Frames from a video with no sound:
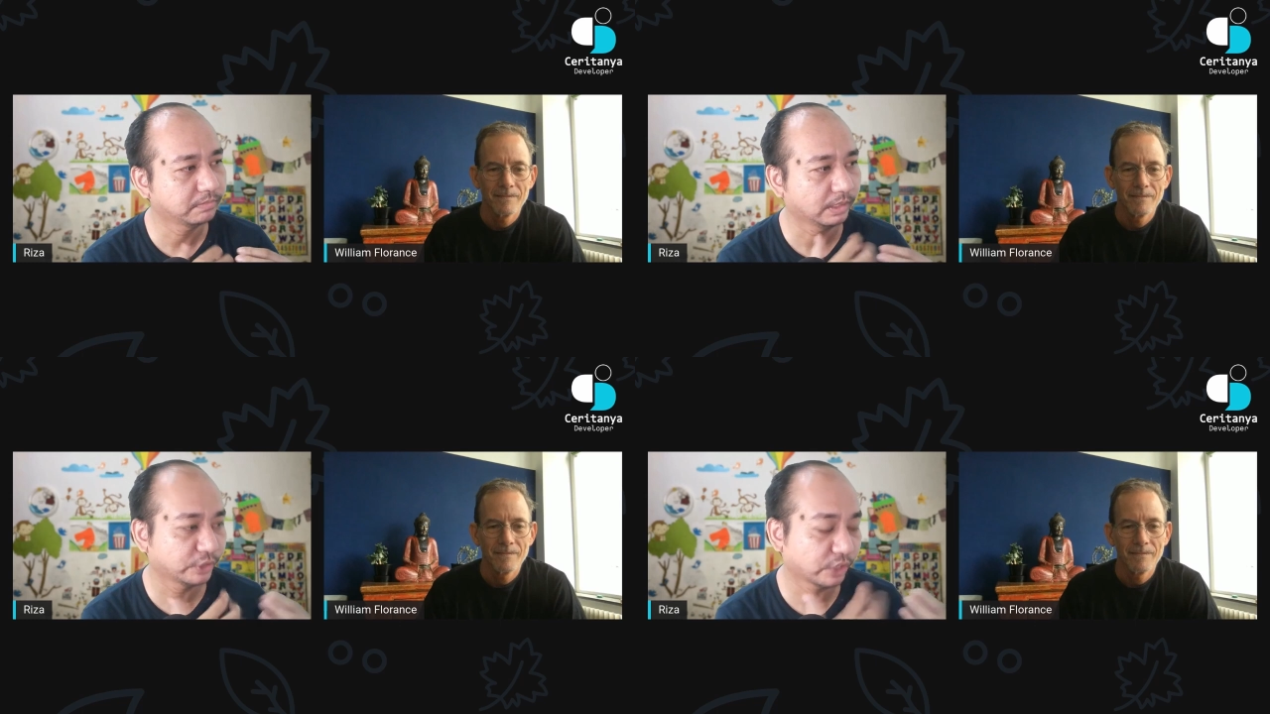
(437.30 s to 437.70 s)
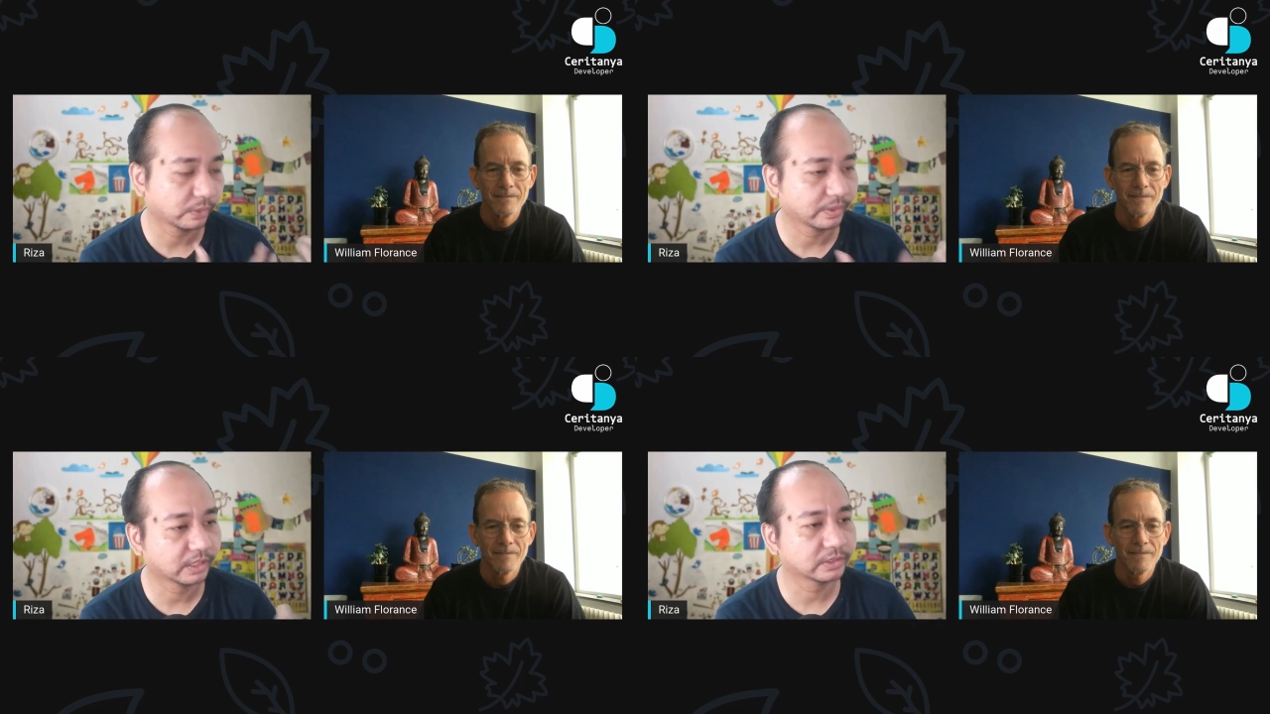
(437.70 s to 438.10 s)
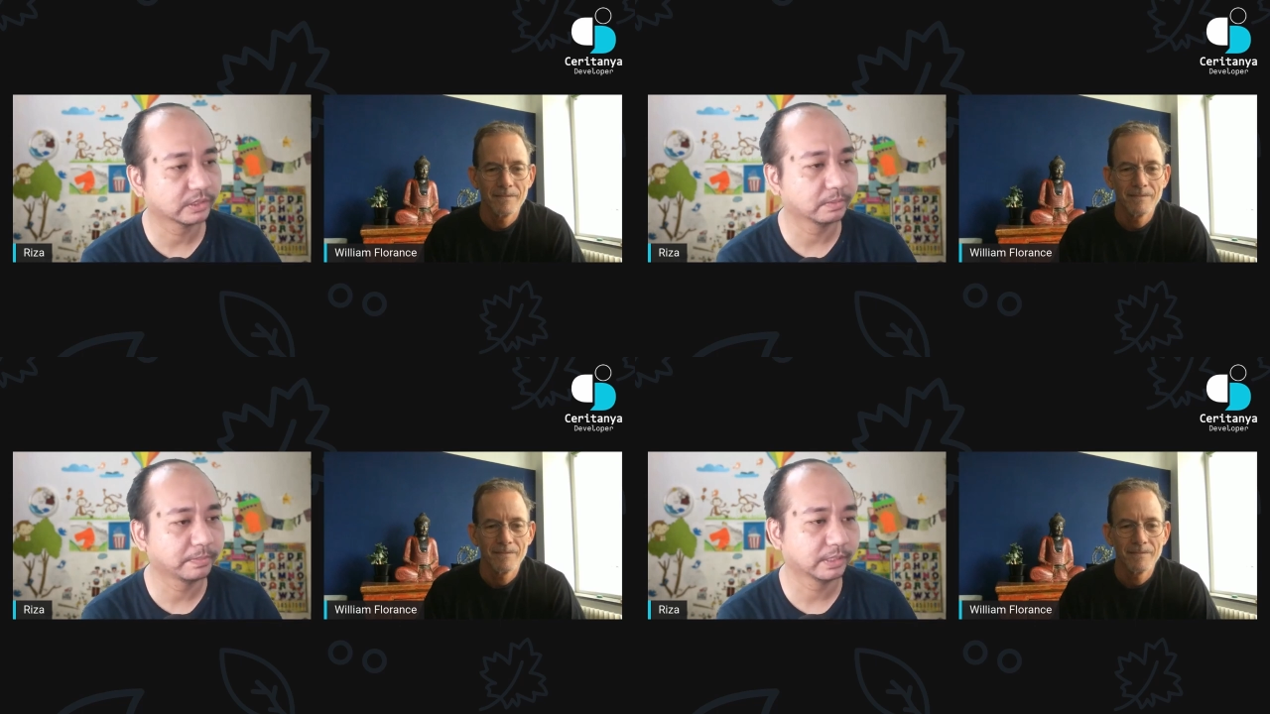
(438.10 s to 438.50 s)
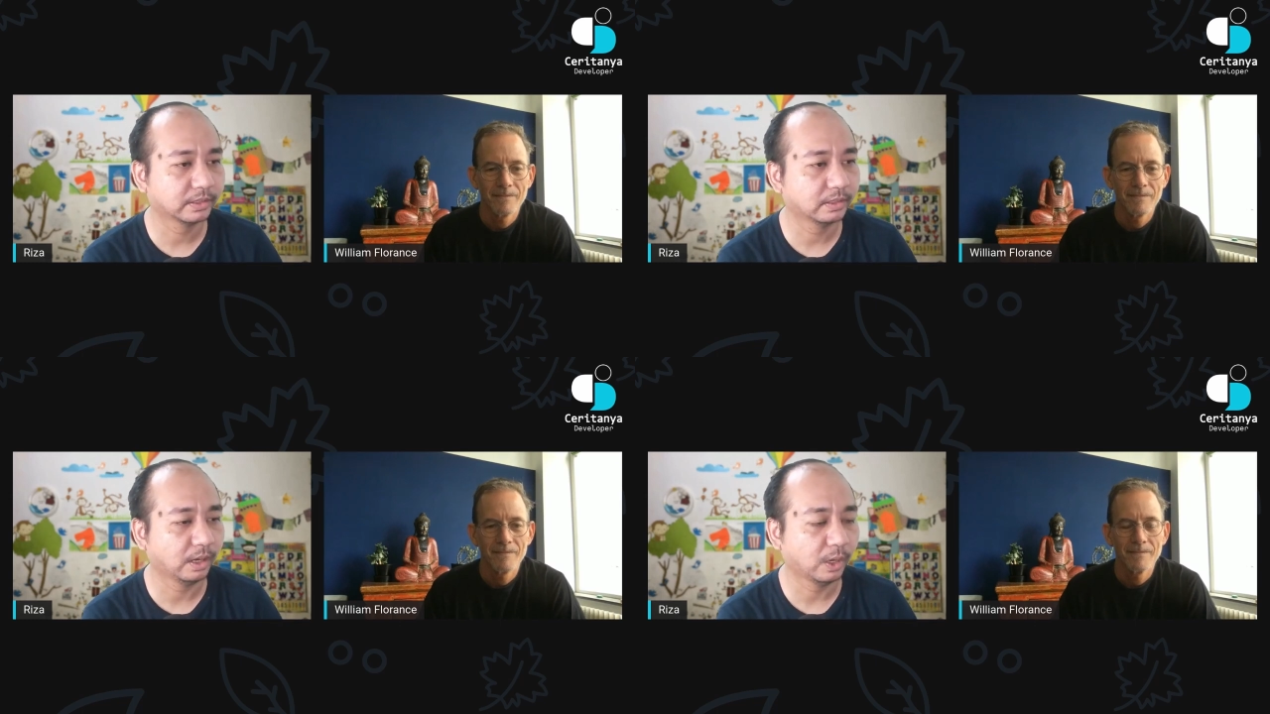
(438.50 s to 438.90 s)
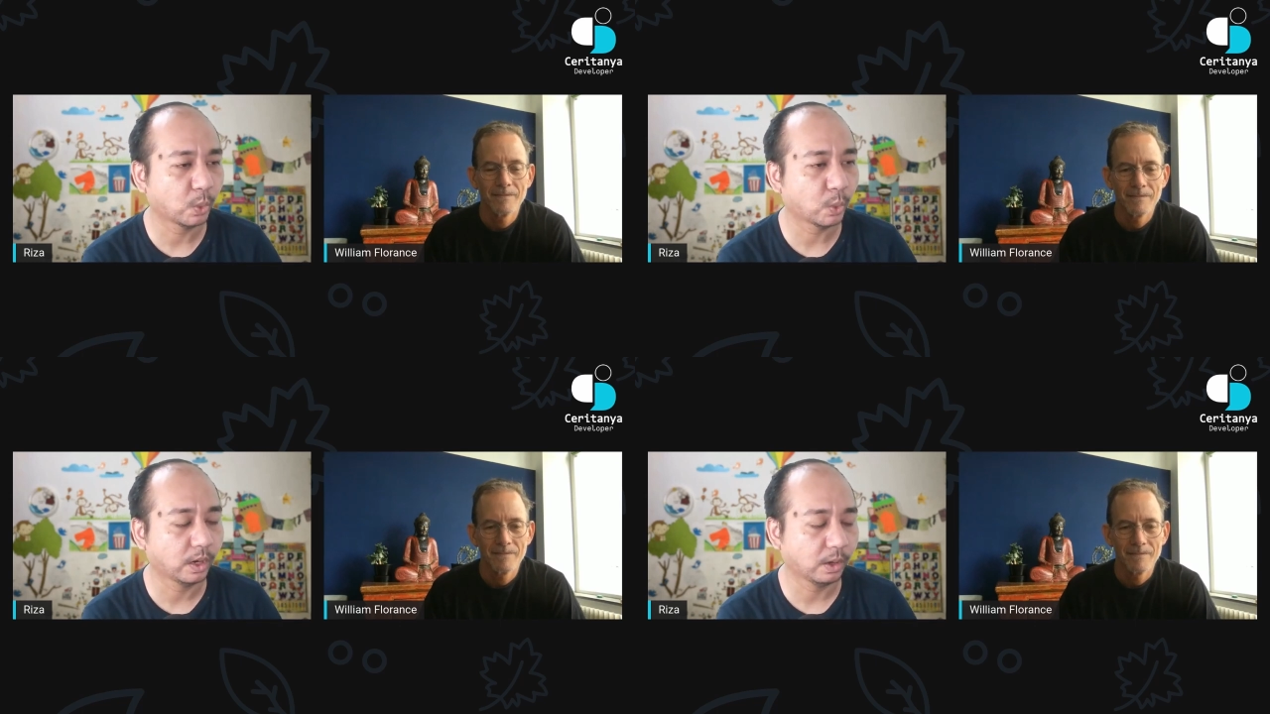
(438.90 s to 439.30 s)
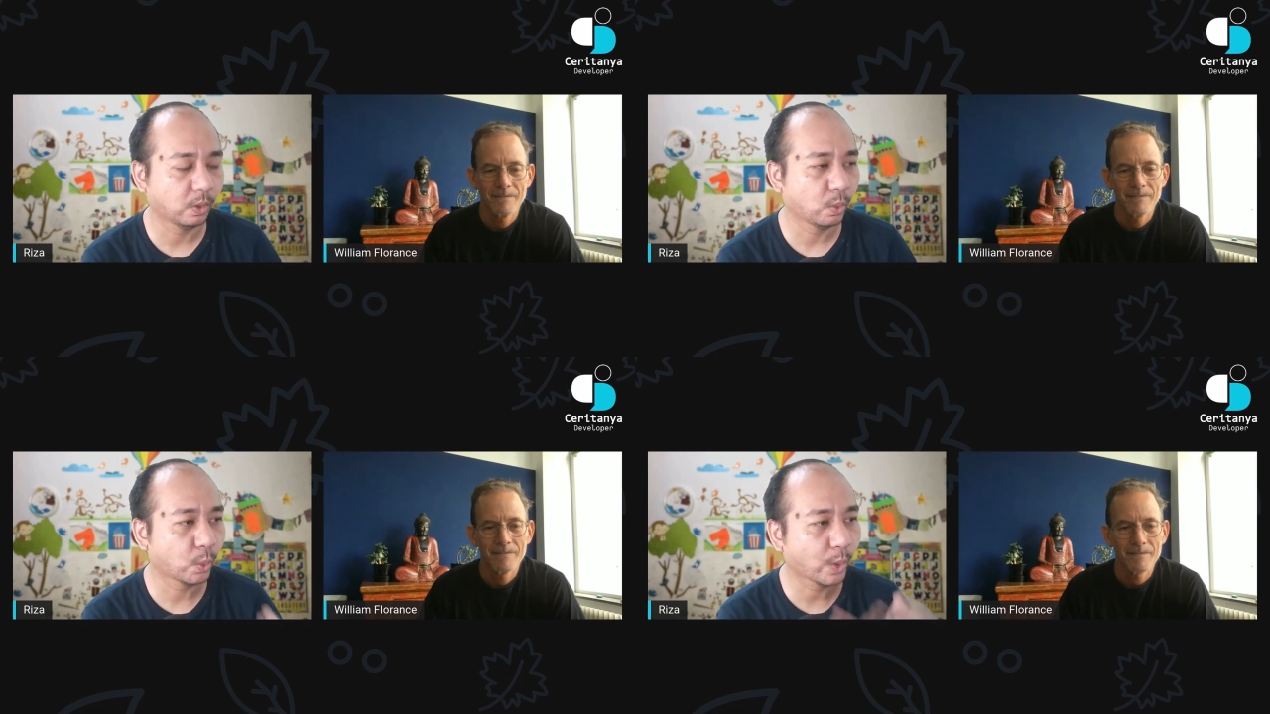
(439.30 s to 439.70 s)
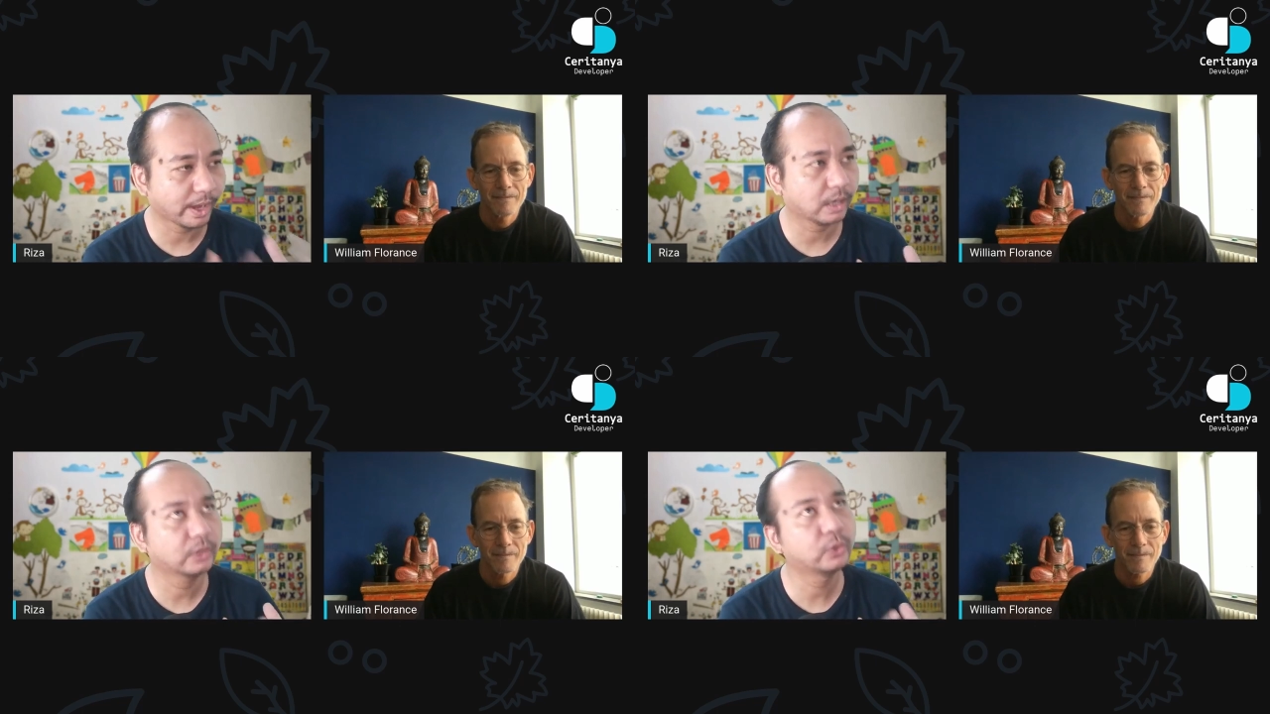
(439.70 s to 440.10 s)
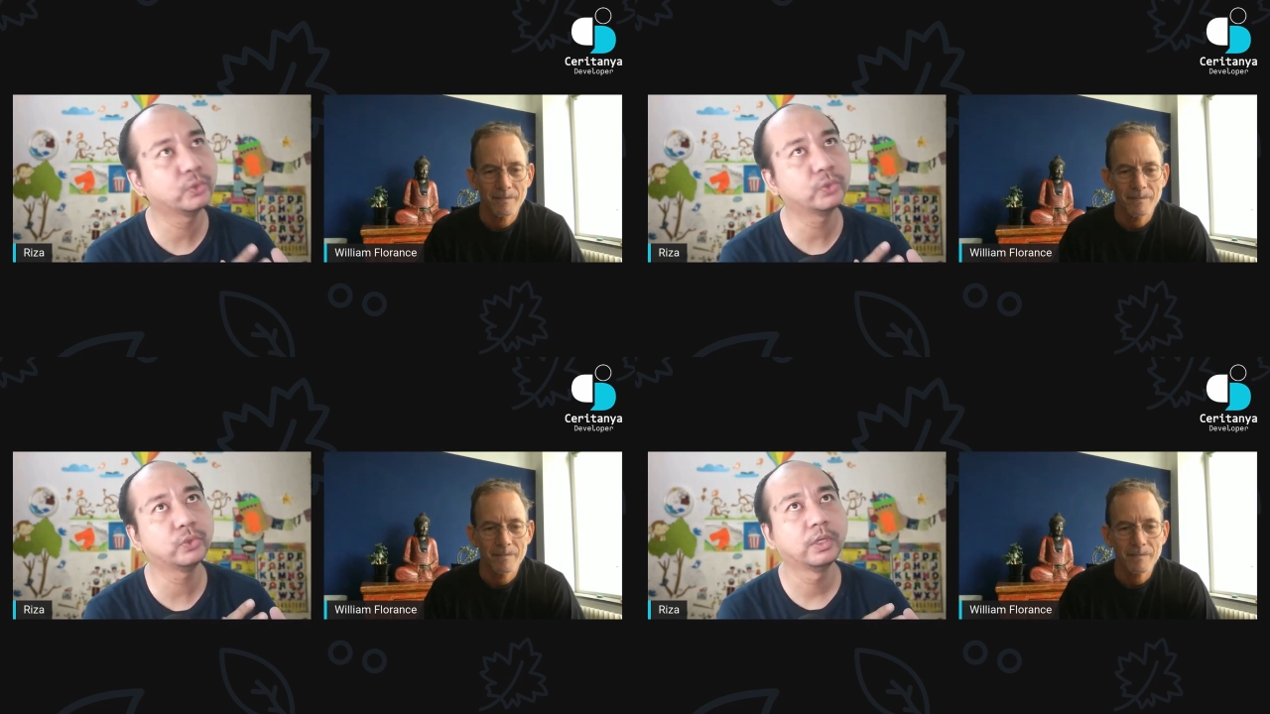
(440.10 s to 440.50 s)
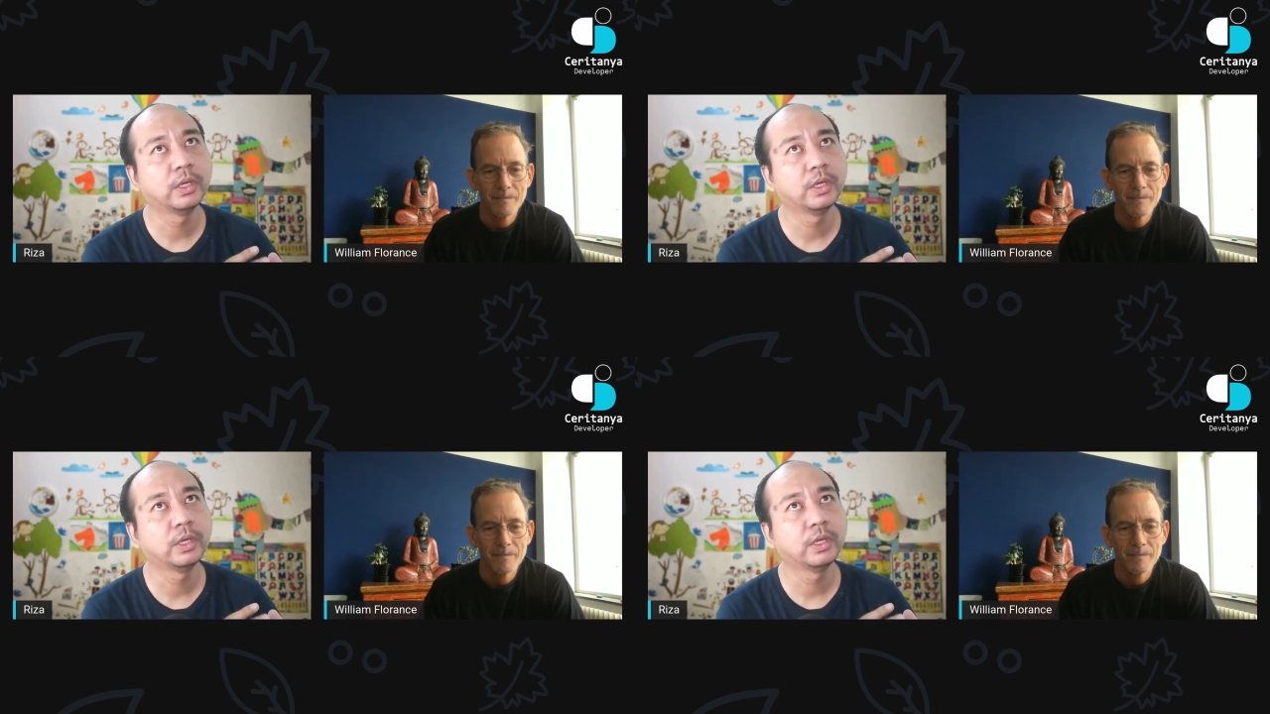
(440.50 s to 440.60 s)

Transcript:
Speaker 1: share with us a bit where do